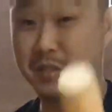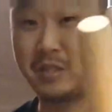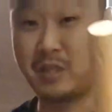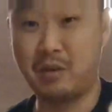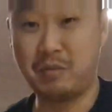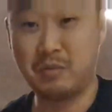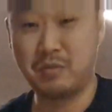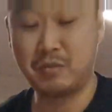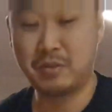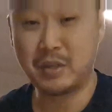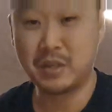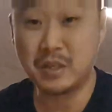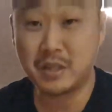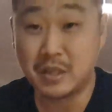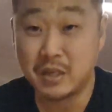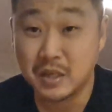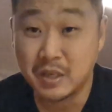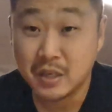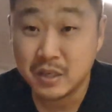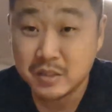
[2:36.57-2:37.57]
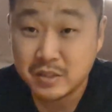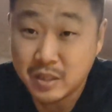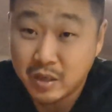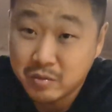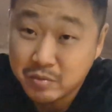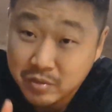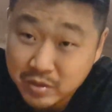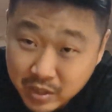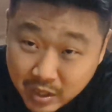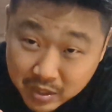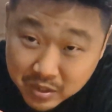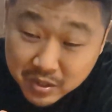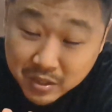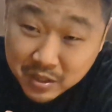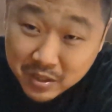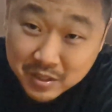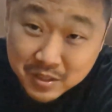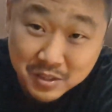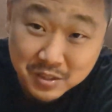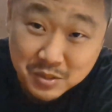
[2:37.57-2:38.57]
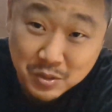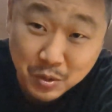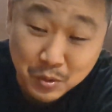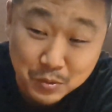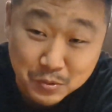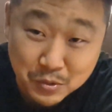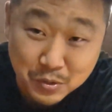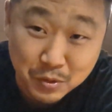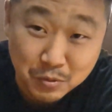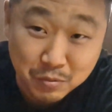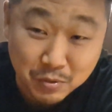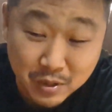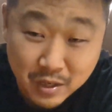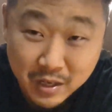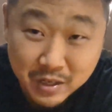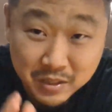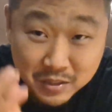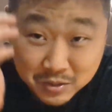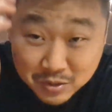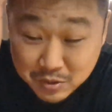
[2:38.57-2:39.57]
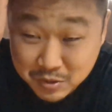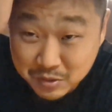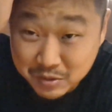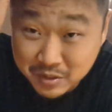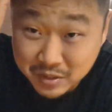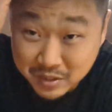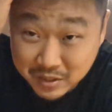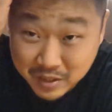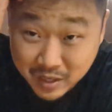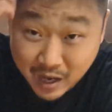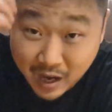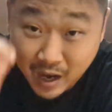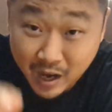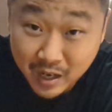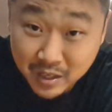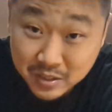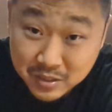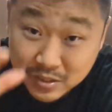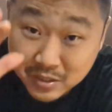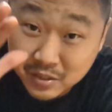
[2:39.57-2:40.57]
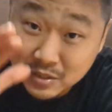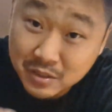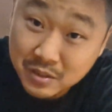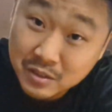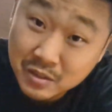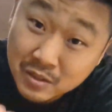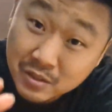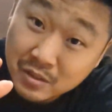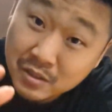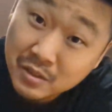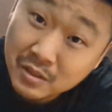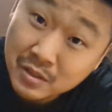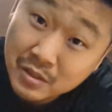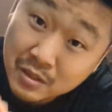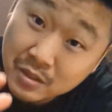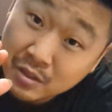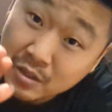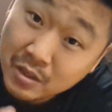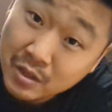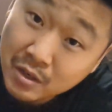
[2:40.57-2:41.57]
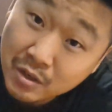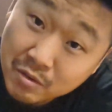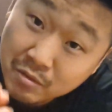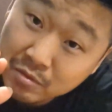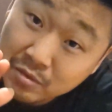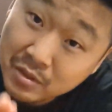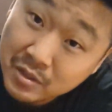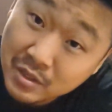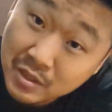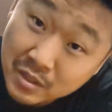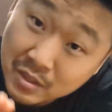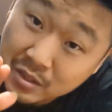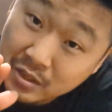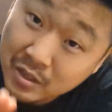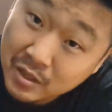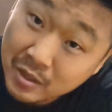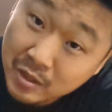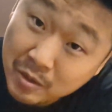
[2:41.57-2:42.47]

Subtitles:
some of it I think is also related to the height of the